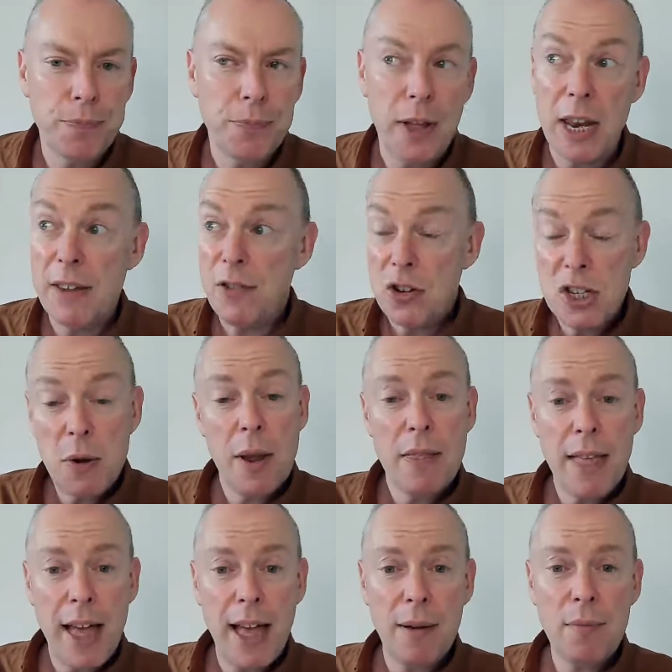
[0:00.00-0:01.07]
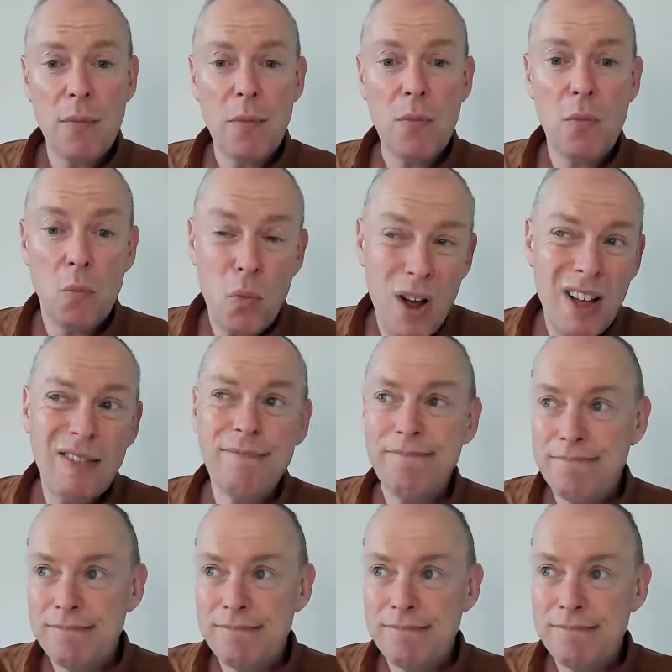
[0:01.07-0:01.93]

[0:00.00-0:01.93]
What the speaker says: And if you're doing that, well,